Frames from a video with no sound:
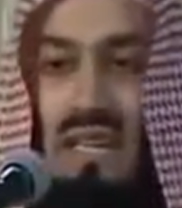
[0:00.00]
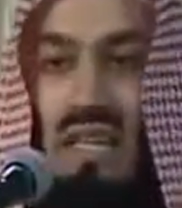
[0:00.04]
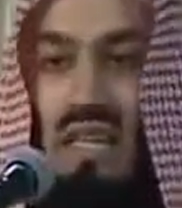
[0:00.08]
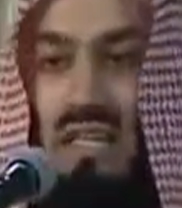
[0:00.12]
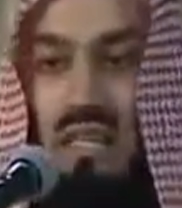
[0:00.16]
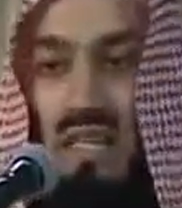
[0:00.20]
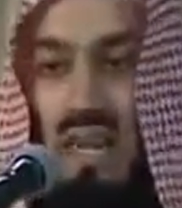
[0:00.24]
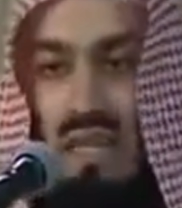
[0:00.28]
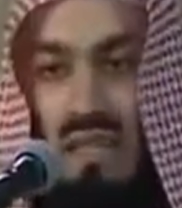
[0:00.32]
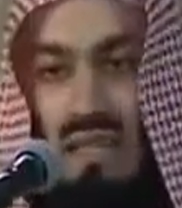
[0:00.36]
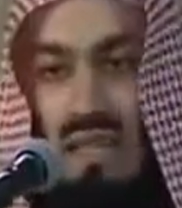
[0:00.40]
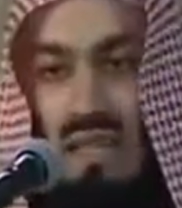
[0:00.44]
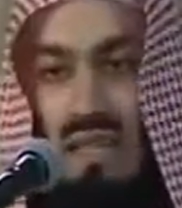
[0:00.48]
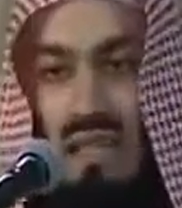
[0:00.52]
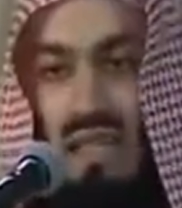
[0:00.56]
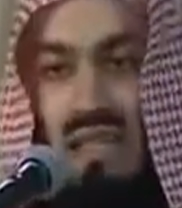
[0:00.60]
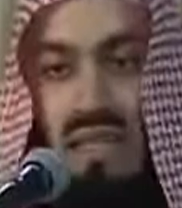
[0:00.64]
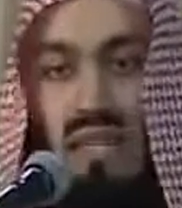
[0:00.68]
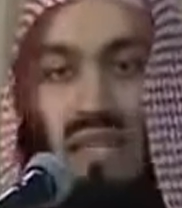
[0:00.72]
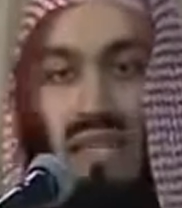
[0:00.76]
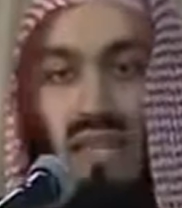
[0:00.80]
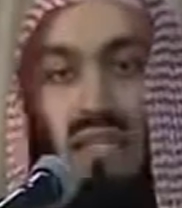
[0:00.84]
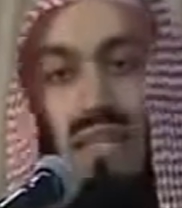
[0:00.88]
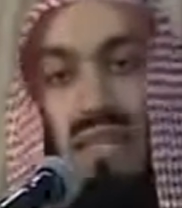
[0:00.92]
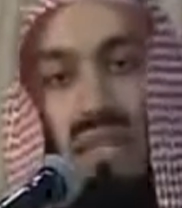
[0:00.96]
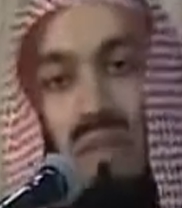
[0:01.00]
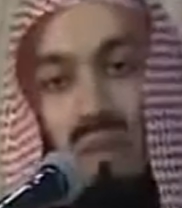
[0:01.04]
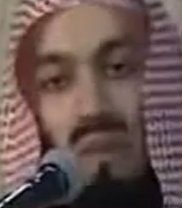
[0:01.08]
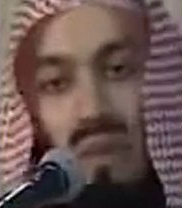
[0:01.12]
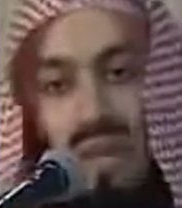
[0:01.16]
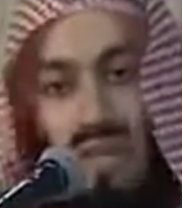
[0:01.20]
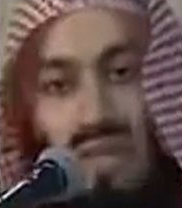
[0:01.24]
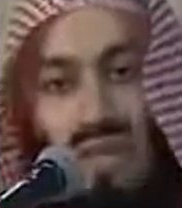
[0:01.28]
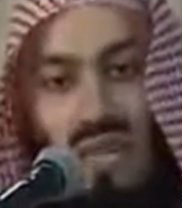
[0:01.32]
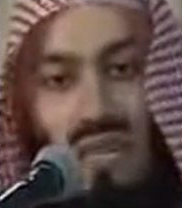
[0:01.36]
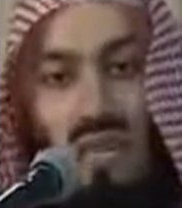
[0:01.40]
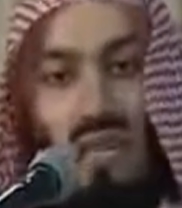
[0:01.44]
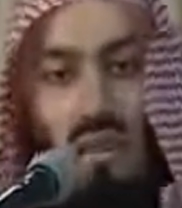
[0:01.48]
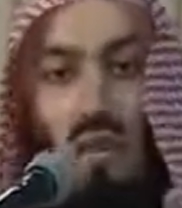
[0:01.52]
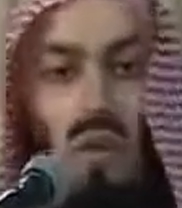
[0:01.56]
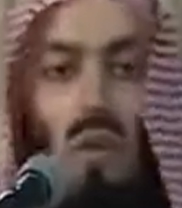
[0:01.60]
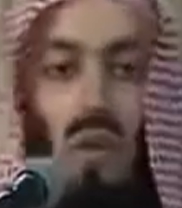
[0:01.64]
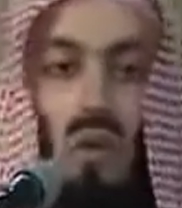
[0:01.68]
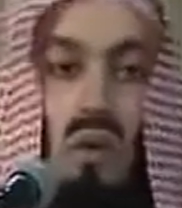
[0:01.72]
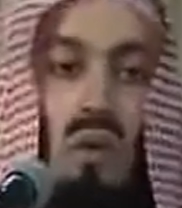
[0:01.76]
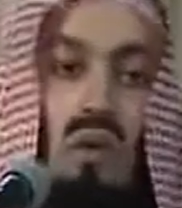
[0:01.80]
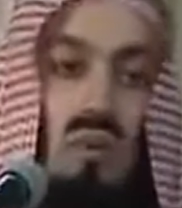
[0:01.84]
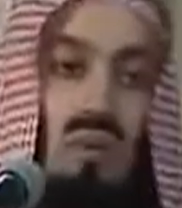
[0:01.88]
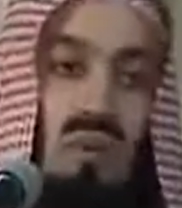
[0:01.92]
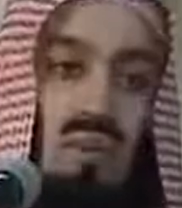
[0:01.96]
these are dignitaries here, please let them
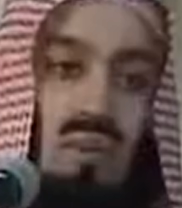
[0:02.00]
go.